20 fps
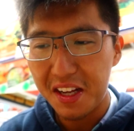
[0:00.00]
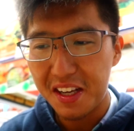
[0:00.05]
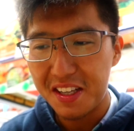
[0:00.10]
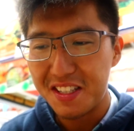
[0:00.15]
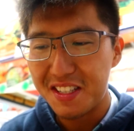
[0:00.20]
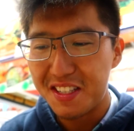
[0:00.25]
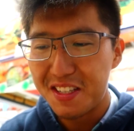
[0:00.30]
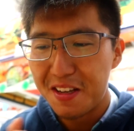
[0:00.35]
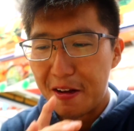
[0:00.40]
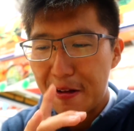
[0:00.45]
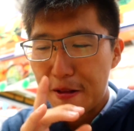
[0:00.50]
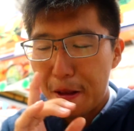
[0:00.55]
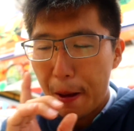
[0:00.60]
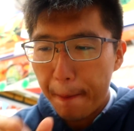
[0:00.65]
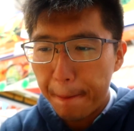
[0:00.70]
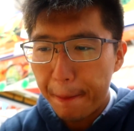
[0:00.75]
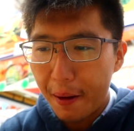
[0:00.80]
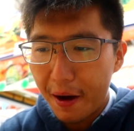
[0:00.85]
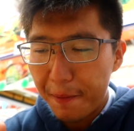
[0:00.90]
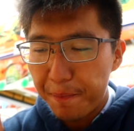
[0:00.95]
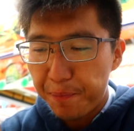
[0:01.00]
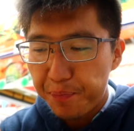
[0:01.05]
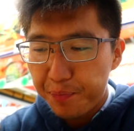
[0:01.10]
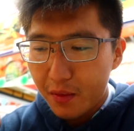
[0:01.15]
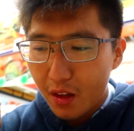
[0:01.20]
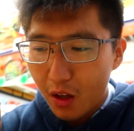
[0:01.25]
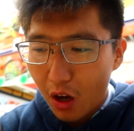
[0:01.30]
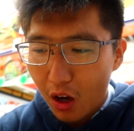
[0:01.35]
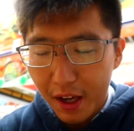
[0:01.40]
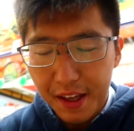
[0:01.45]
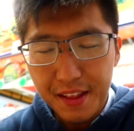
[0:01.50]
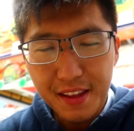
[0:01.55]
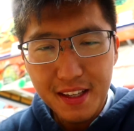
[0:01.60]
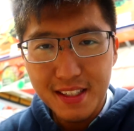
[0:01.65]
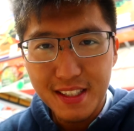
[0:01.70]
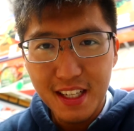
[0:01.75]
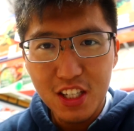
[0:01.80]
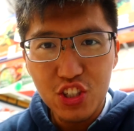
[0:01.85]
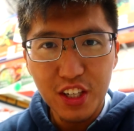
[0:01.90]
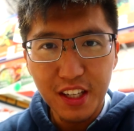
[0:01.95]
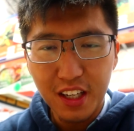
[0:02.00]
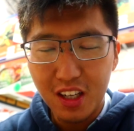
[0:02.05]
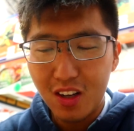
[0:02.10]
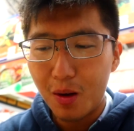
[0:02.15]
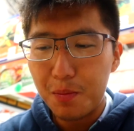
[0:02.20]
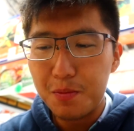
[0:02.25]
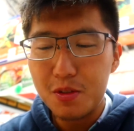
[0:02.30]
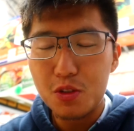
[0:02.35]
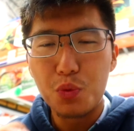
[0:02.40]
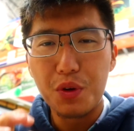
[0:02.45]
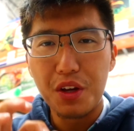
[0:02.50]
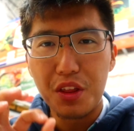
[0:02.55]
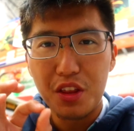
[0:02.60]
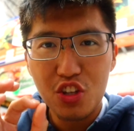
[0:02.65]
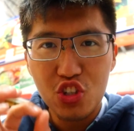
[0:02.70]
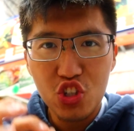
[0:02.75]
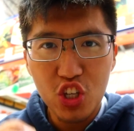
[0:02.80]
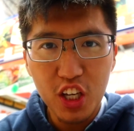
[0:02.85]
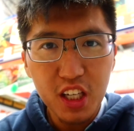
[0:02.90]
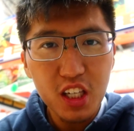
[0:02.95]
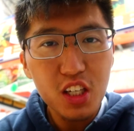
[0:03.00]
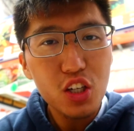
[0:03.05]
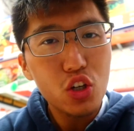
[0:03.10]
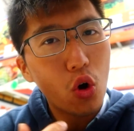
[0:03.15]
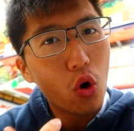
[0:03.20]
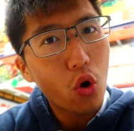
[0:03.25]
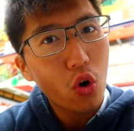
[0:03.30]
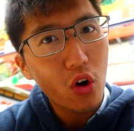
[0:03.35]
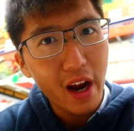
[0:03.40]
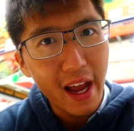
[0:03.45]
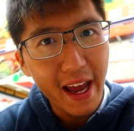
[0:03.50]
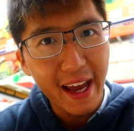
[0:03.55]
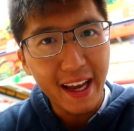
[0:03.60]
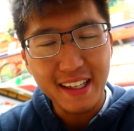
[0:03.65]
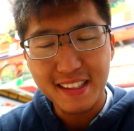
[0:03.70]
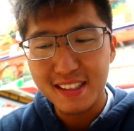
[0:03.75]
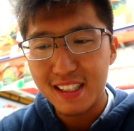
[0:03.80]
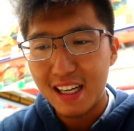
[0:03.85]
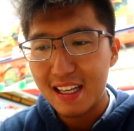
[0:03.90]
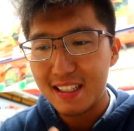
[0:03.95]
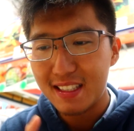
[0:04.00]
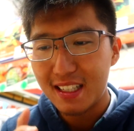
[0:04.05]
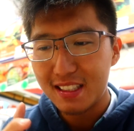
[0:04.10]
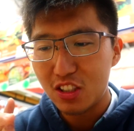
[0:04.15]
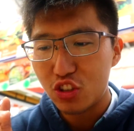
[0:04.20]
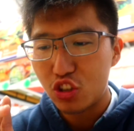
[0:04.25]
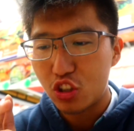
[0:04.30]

is, but in this dish it comes with chicken or eggs, and I decided